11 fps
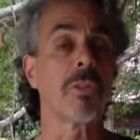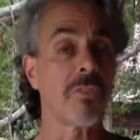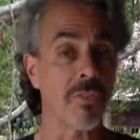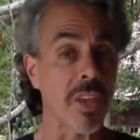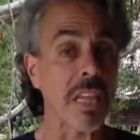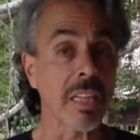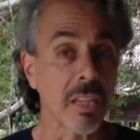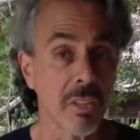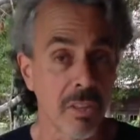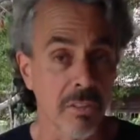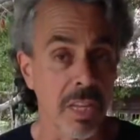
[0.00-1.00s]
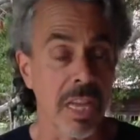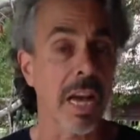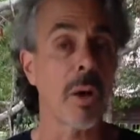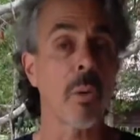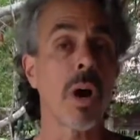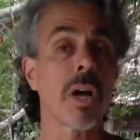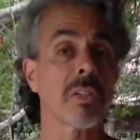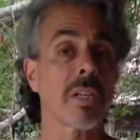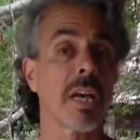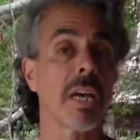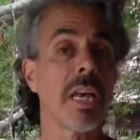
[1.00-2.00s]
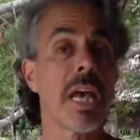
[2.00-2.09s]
the feelings of the ayahuasca,